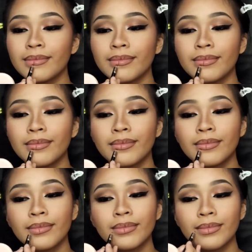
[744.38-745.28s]

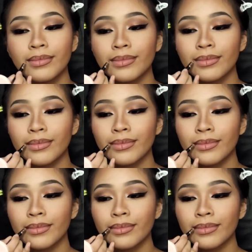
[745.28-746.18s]

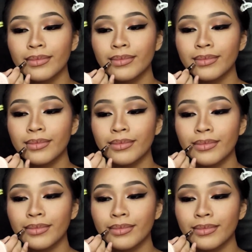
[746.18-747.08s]

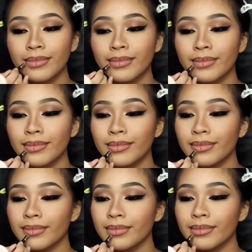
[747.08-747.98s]

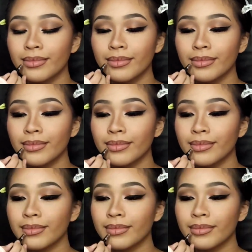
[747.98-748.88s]

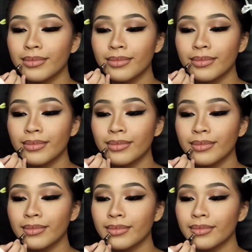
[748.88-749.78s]

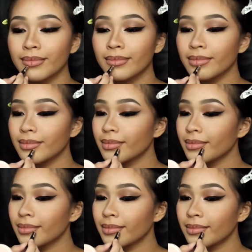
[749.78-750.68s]

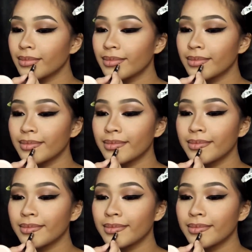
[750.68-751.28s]
[no speech]